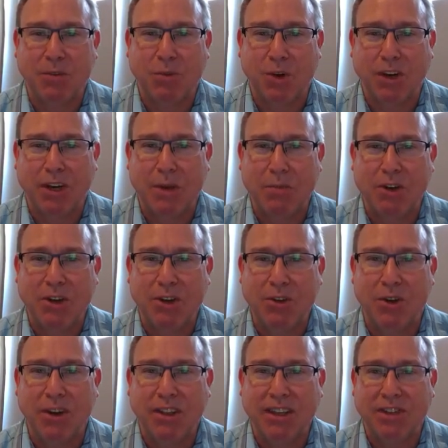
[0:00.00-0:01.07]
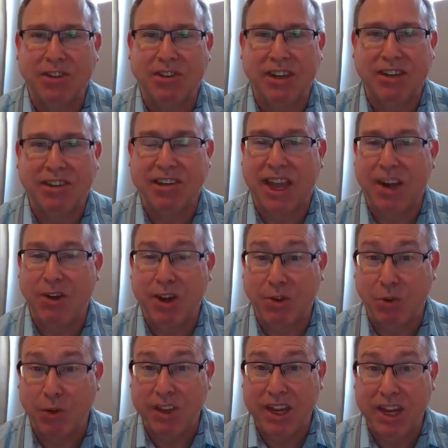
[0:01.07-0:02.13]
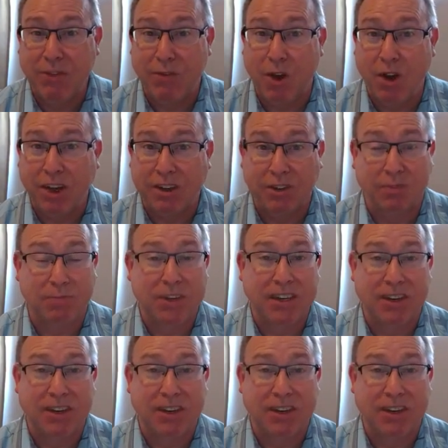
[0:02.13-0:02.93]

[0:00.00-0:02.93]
we're coming to you on this Saturday toward the end of August.